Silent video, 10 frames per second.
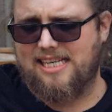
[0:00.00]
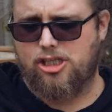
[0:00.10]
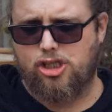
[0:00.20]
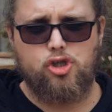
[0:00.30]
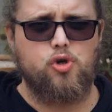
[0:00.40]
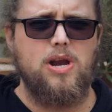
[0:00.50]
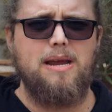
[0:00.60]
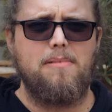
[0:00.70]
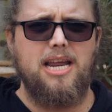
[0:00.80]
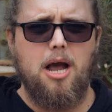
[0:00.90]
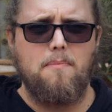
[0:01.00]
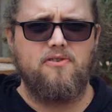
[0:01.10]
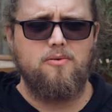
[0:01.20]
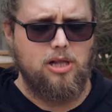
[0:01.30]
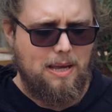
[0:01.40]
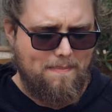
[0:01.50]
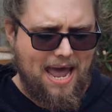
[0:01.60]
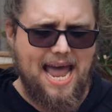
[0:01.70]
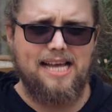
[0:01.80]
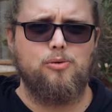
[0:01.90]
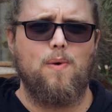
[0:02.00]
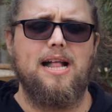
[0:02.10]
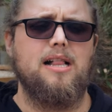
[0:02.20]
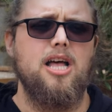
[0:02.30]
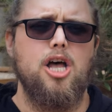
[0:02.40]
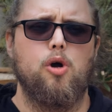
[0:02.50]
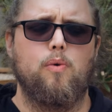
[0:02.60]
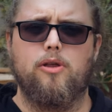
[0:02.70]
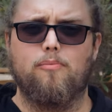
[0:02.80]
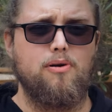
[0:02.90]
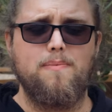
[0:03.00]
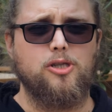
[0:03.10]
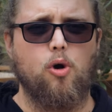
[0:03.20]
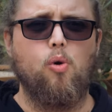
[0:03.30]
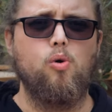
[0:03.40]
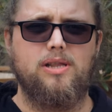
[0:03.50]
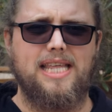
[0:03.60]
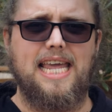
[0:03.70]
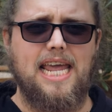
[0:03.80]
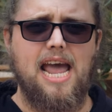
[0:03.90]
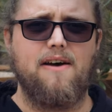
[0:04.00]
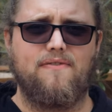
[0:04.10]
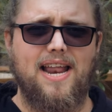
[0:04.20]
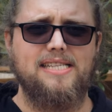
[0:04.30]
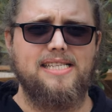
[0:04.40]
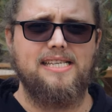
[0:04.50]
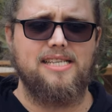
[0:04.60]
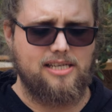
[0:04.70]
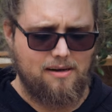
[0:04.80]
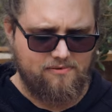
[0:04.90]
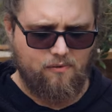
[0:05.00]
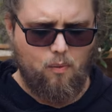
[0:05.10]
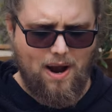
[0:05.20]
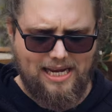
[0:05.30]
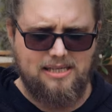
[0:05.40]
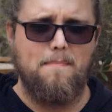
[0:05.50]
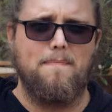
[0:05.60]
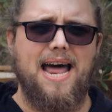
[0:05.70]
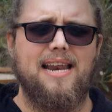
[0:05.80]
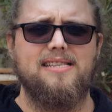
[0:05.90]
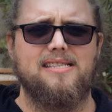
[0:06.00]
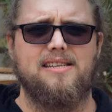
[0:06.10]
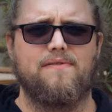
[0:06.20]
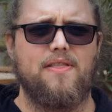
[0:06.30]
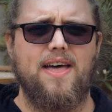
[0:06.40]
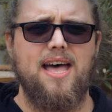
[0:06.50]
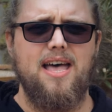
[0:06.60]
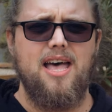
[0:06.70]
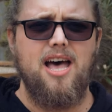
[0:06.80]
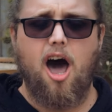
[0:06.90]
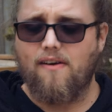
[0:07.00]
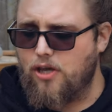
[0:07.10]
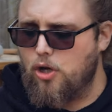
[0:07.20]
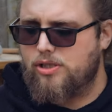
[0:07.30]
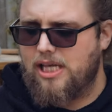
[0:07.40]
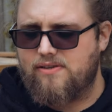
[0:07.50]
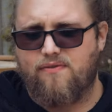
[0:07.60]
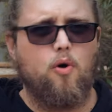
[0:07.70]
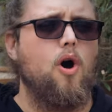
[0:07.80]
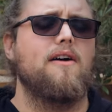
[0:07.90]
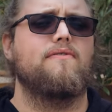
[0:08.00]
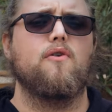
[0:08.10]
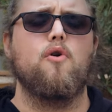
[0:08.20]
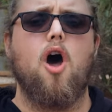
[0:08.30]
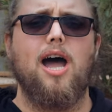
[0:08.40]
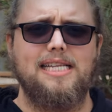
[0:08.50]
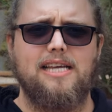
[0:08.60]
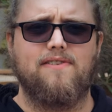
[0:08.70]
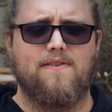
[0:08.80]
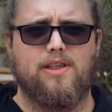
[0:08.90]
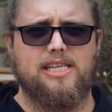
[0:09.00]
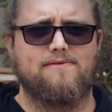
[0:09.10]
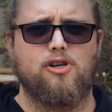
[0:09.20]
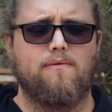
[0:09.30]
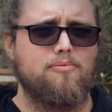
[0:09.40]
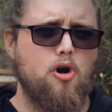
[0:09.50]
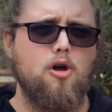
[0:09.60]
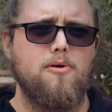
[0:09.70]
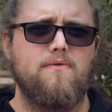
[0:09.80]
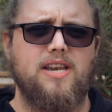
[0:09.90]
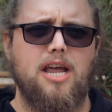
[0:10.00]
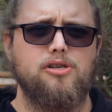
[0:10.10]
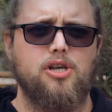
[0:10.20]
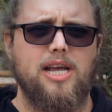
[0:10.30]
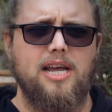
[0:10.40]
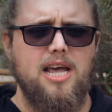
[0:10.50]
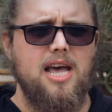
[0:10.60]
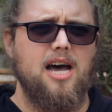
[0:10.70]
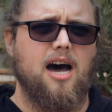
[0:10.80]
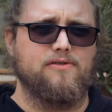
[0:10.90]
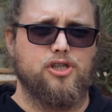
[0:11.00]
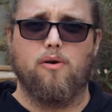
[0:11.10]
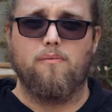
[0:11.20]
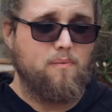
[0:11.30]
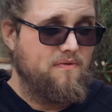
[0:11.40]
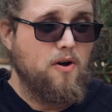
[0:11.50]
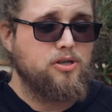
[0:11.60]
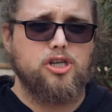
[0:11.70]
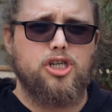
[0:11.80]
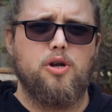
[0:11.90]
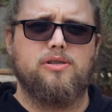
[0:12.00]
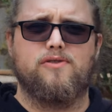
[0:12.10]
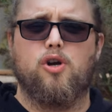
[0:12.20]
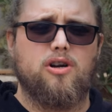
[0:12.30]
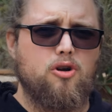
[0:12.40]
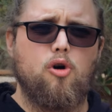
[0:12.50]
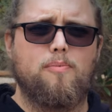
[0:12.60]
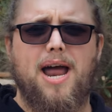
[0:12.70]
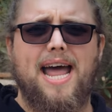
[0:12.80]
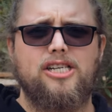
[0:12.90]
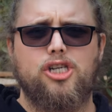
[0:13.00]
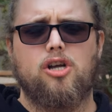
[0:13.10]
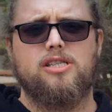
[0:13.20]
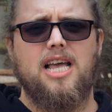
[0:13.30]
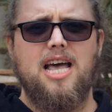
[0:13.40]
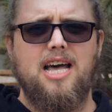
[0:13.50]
It's extremely comfortable. It pairs well with pretty much all the EF lenses in terms of weight and balance and stuff like that. I've used this for a variety of different things. I've shot promo videos on it. I've shot photo shoots. I've shot corporate headshots.